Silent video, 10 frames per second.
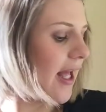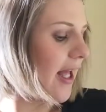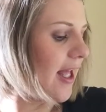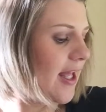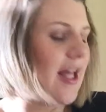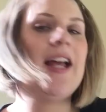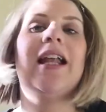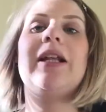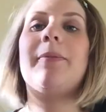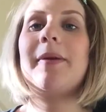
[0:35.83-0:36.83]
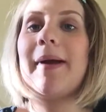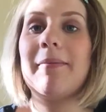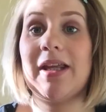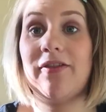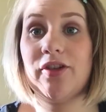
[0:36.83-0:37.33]
a little bit
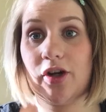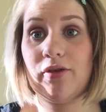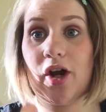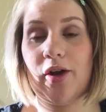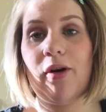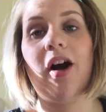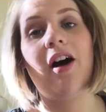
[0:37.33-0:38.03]
about me if you don't know.